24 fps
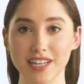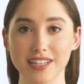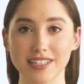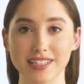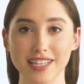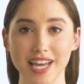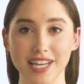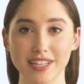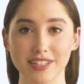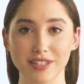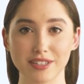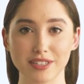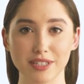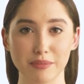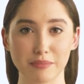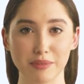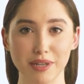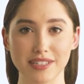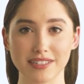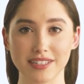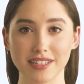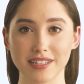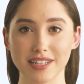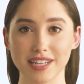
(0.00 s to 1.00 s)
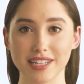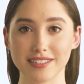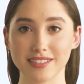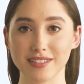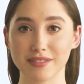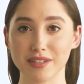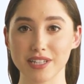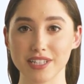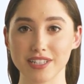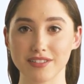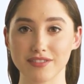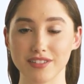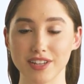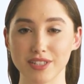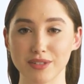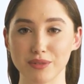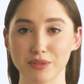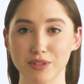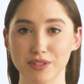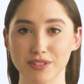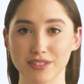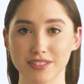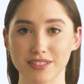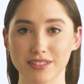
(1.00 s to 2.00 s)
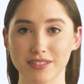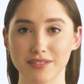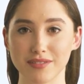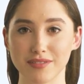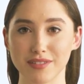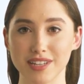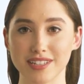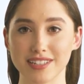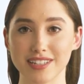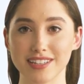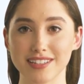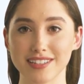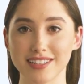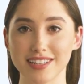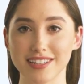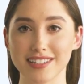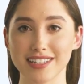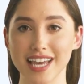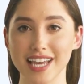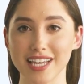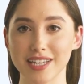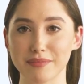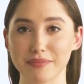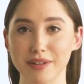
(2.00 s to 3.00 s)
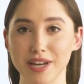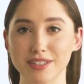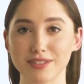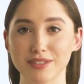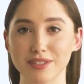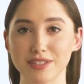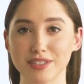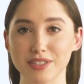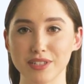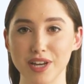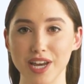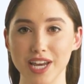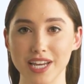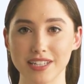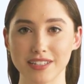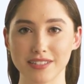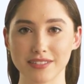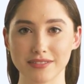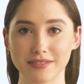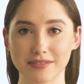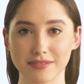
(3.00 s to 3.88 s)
tailored to meet the needs of individuals, businesses, and investors alike.